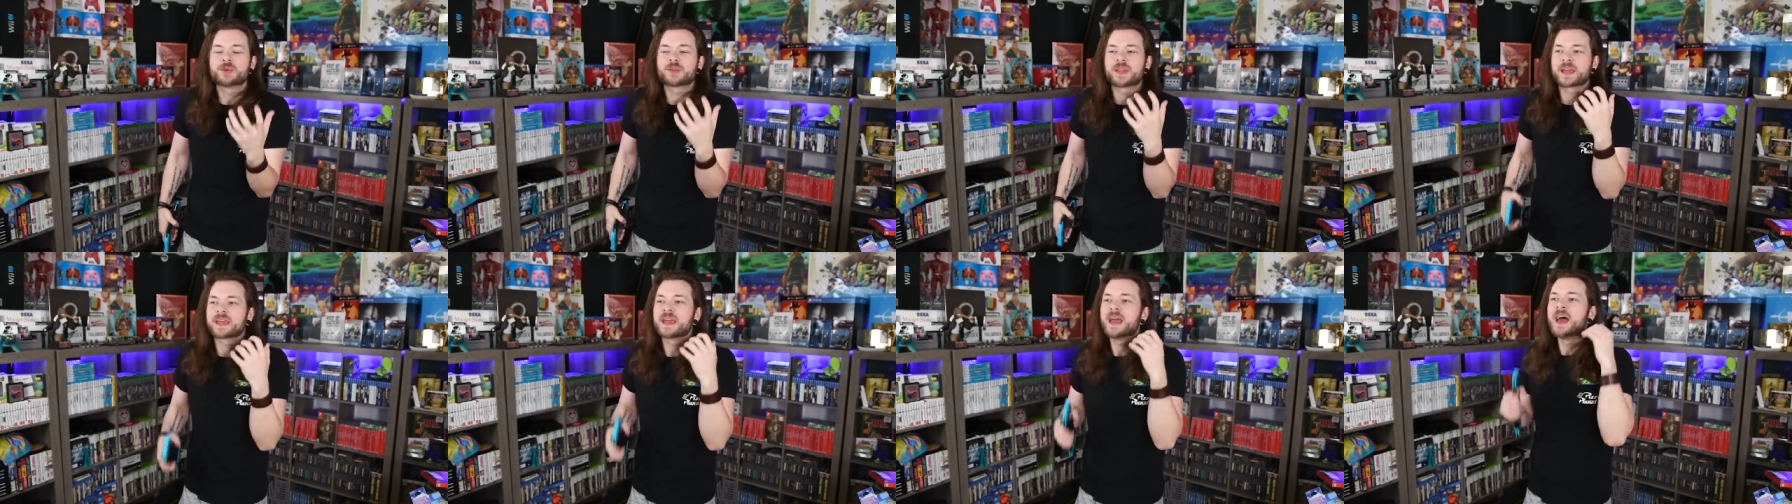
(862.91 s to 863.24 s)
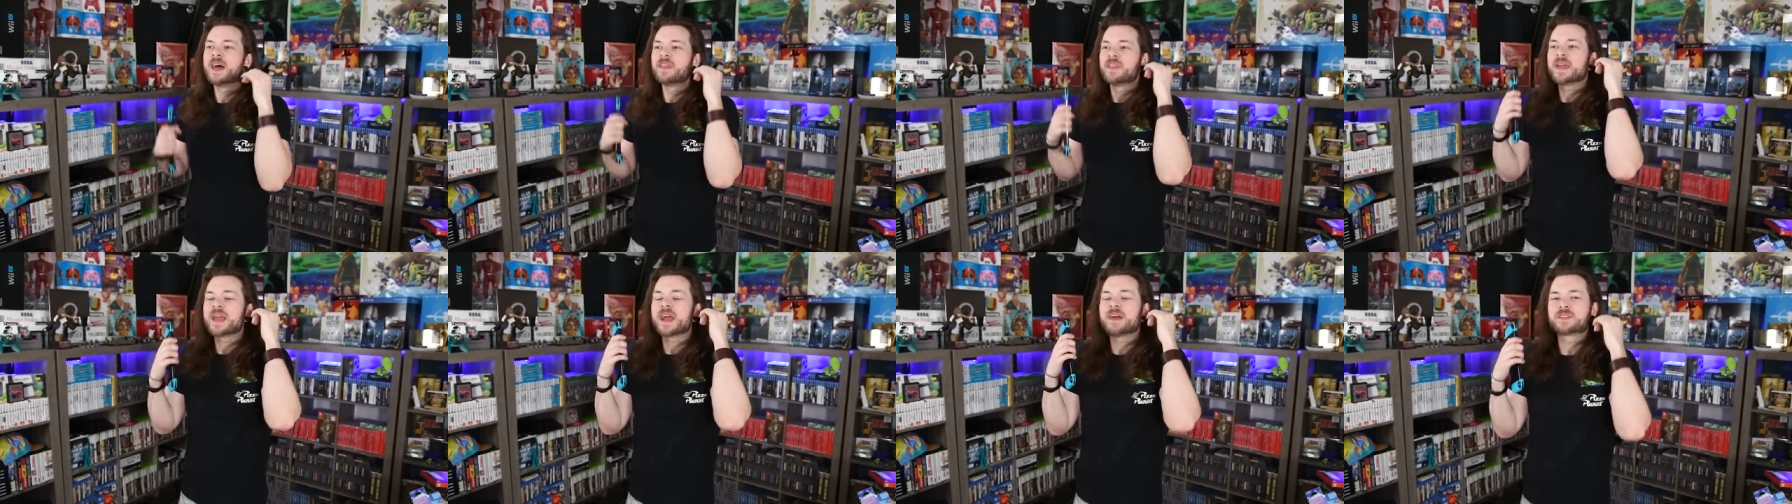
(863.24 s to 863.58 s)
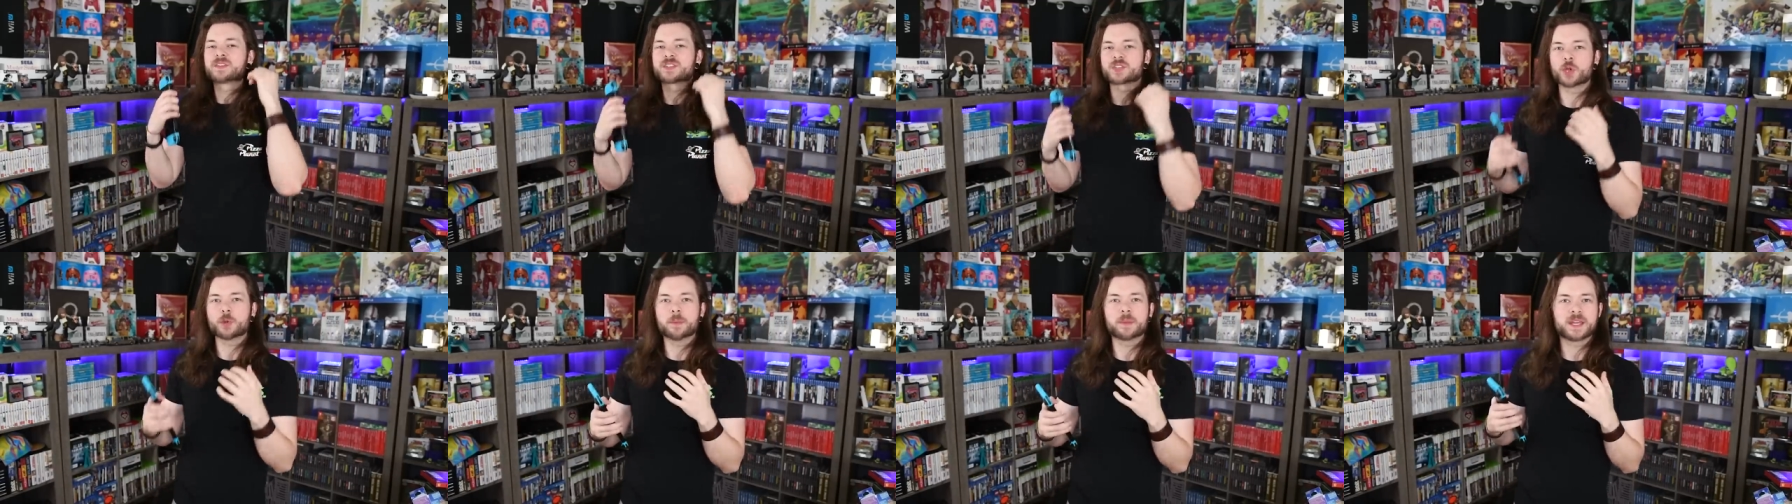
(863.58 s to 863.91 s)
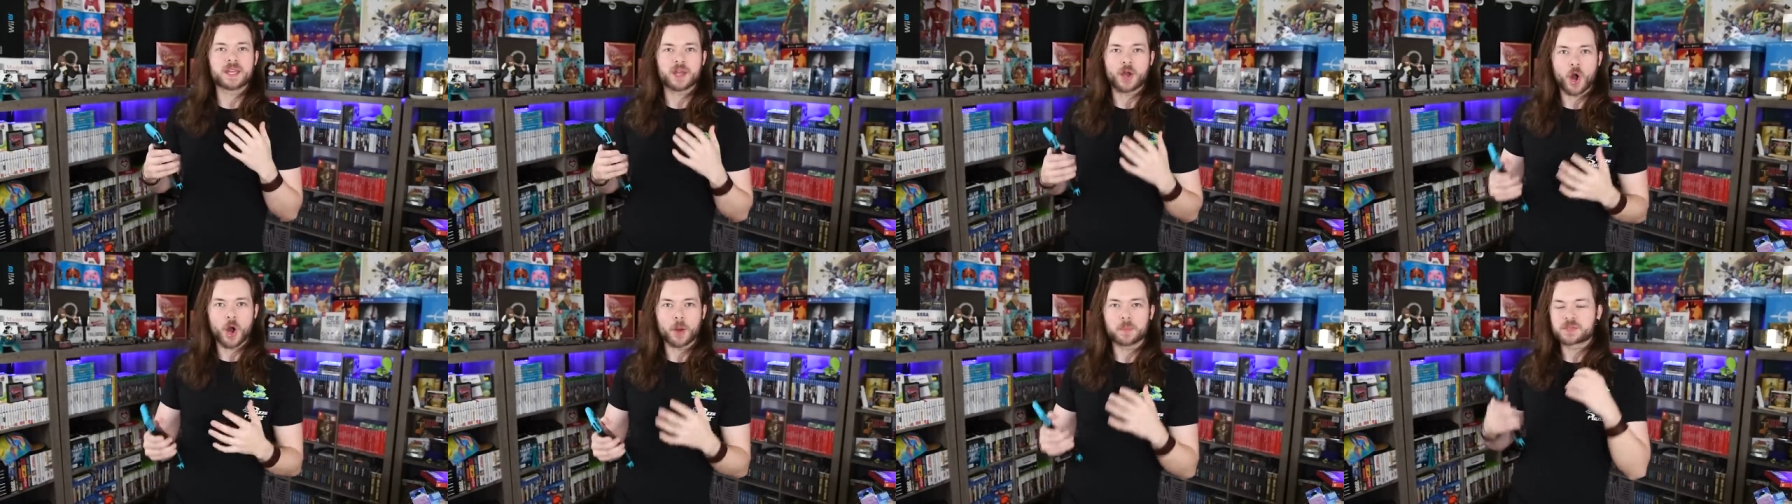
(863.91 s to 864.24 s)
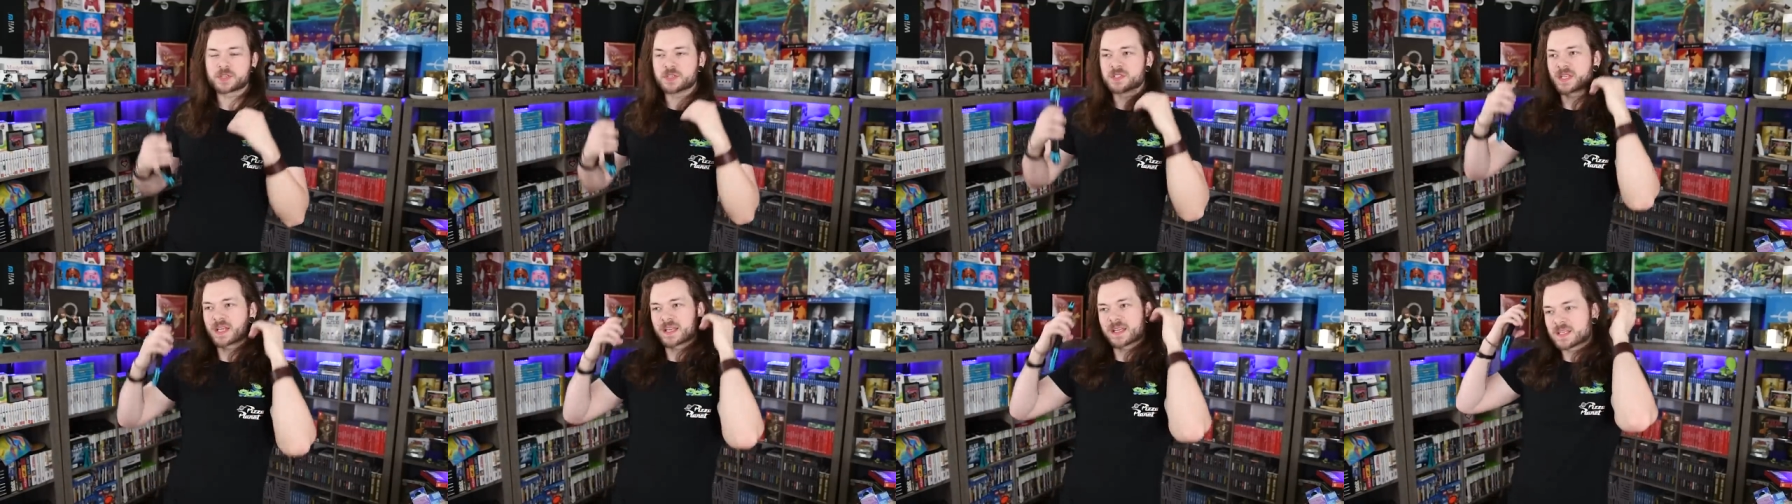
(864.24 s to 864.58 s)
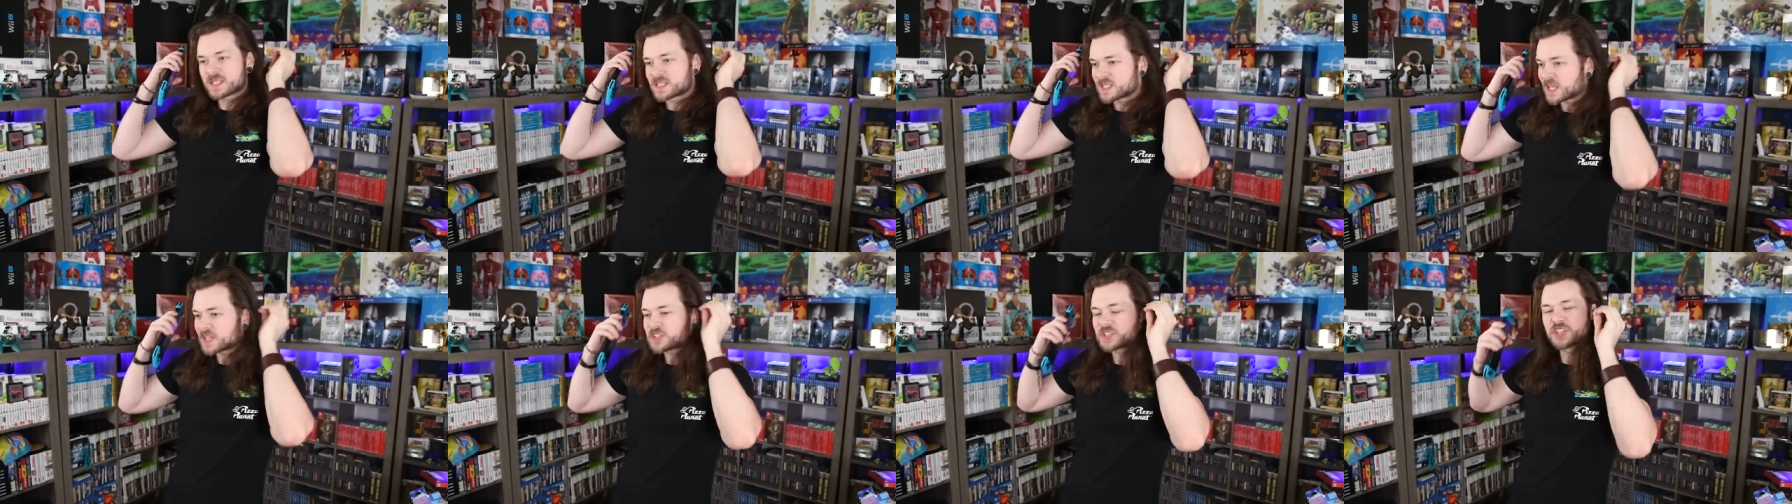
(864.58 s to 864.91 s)
Like, they have so many options. That
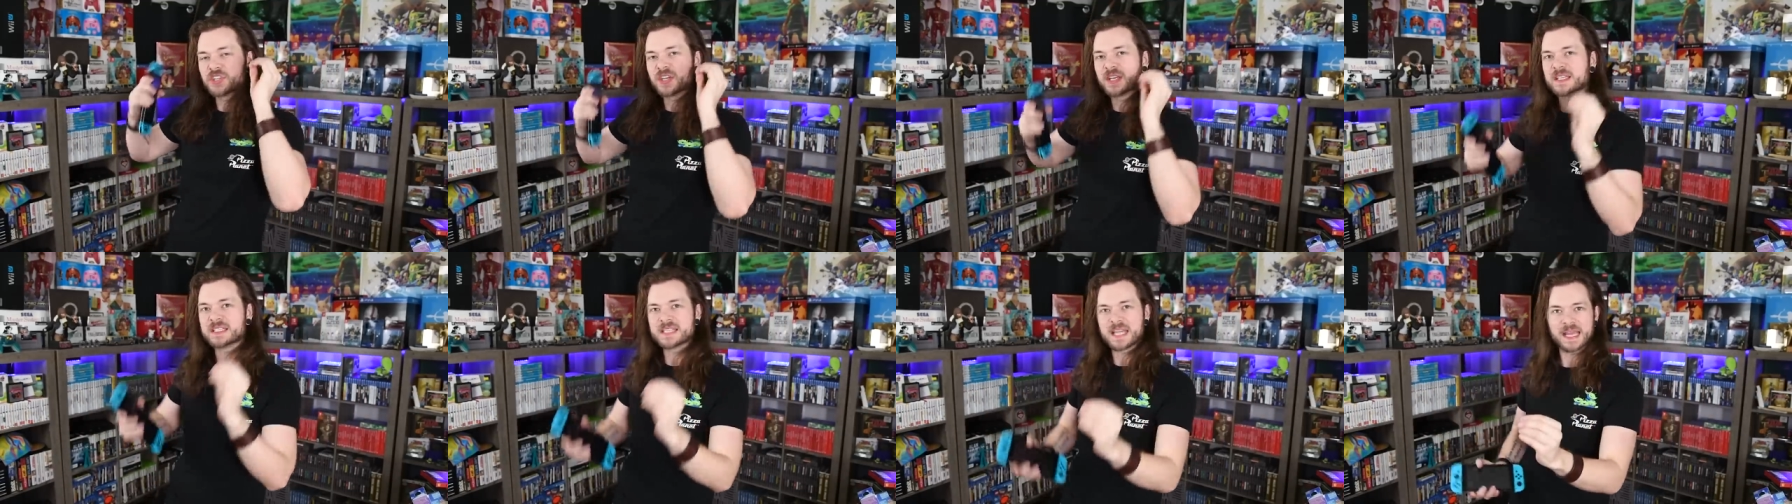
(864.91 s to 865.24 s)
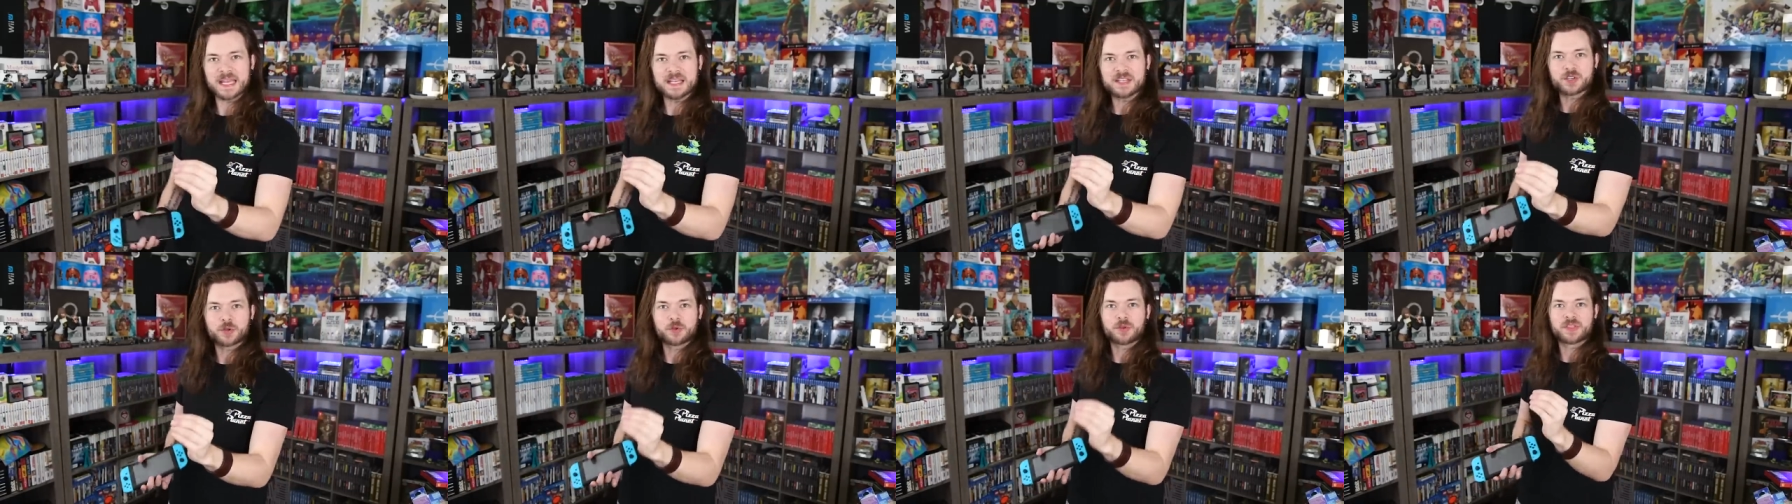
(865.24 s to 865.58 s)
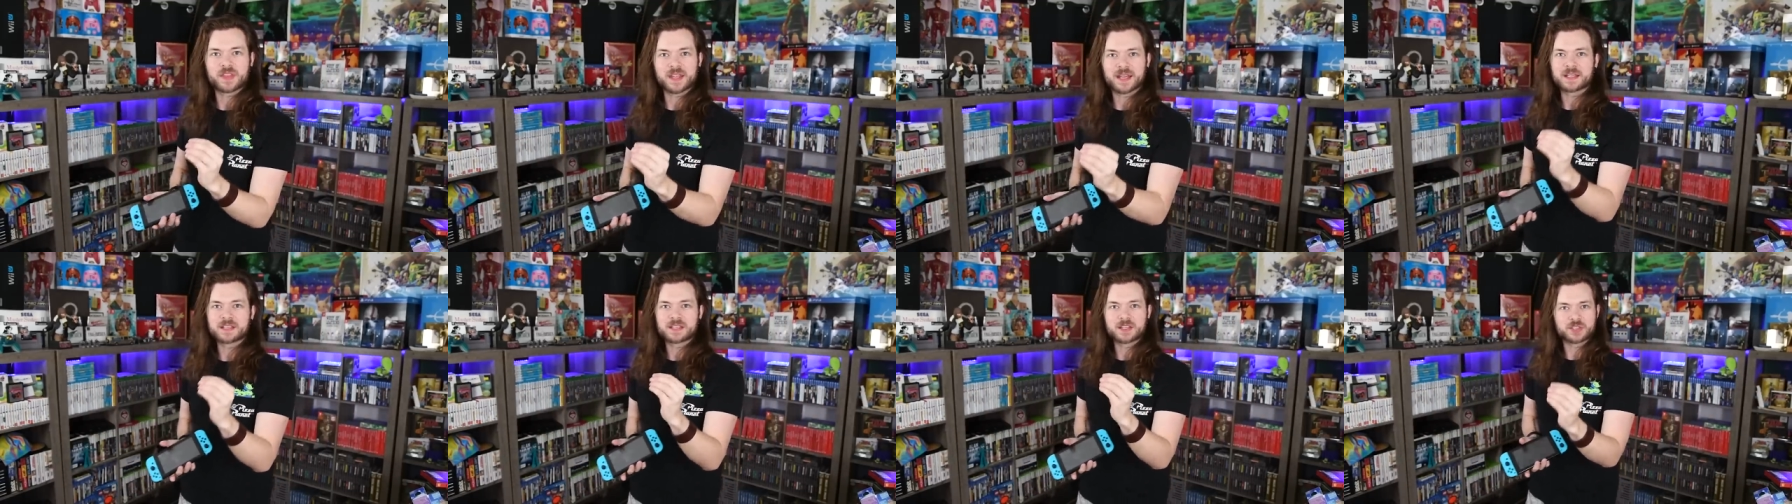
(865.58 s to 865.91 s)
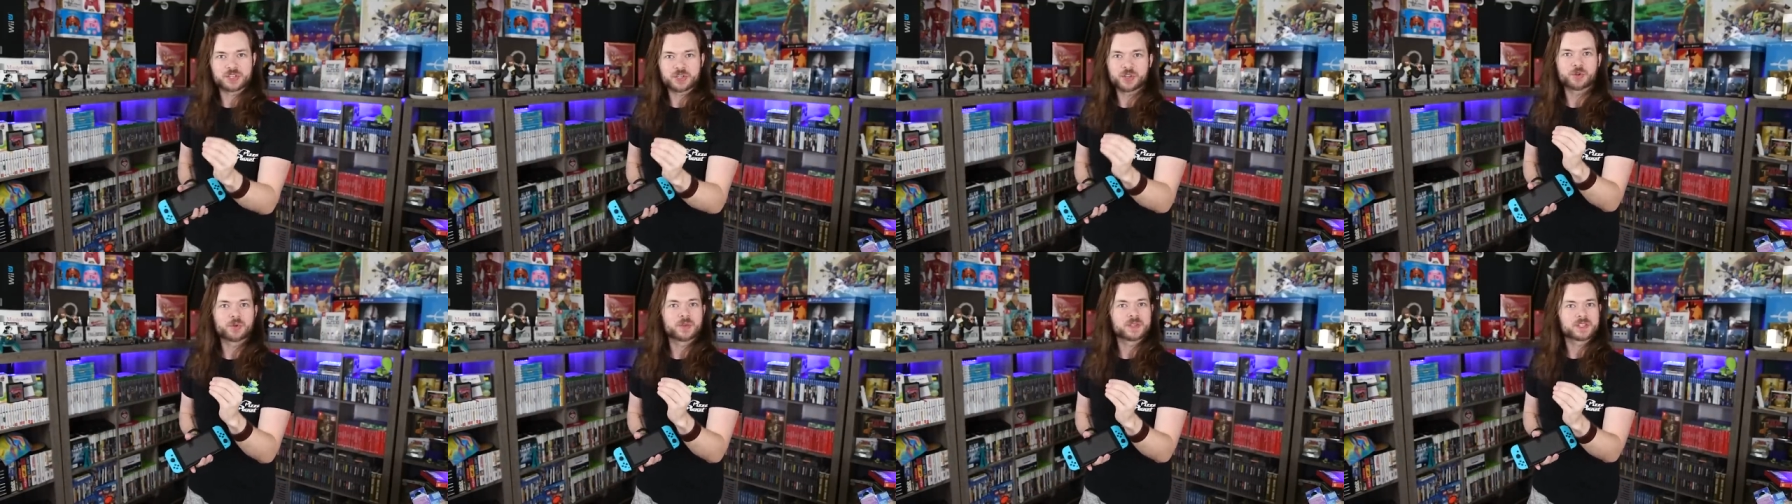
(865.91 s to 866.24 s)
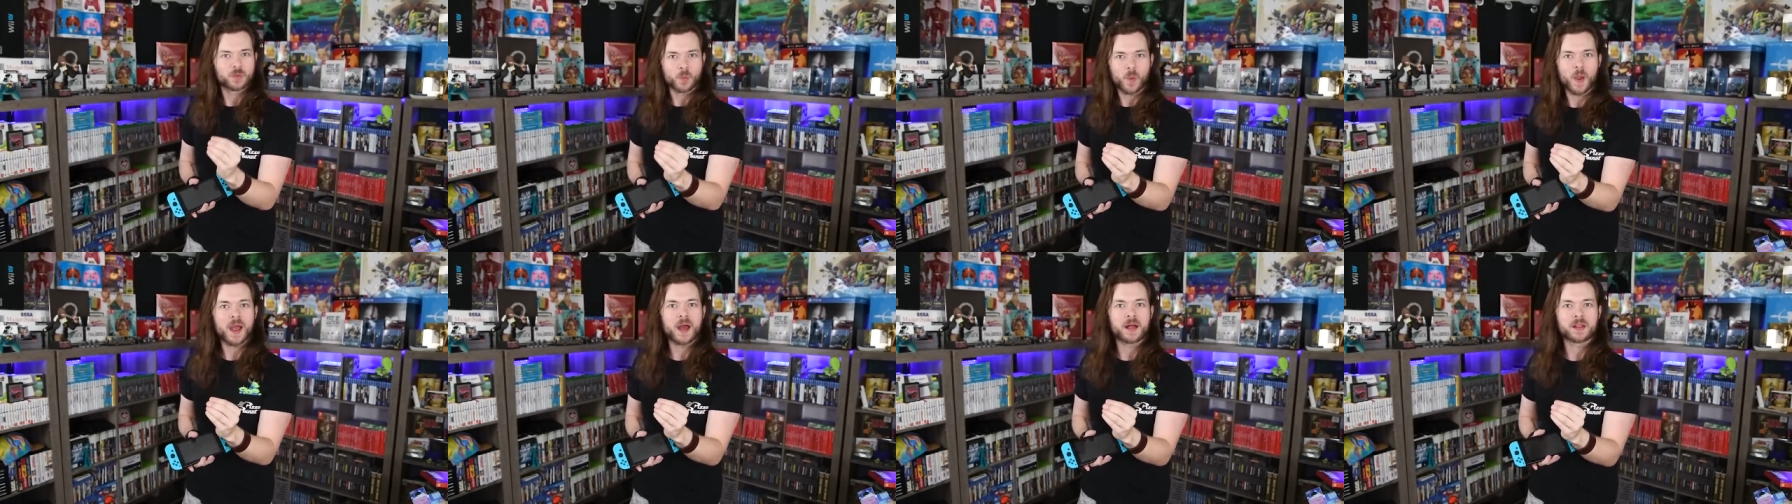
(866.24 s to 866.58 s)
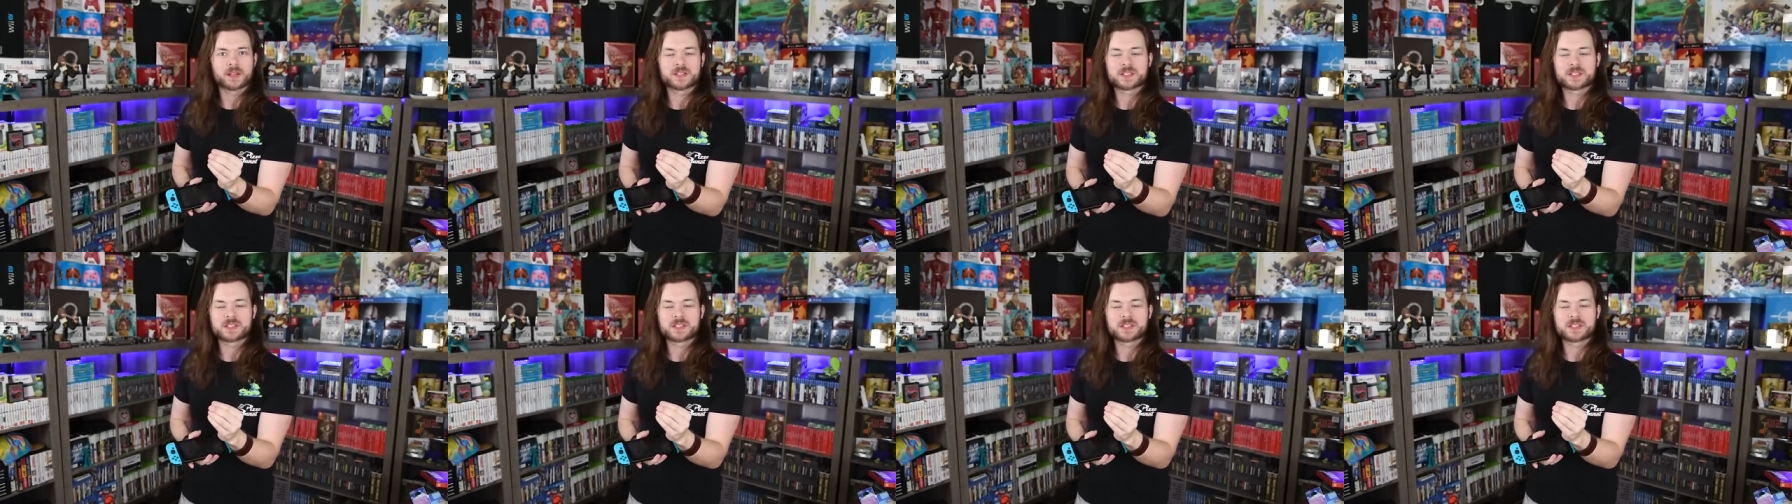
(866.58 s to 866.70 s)
is such a Nintendo thing to do as well,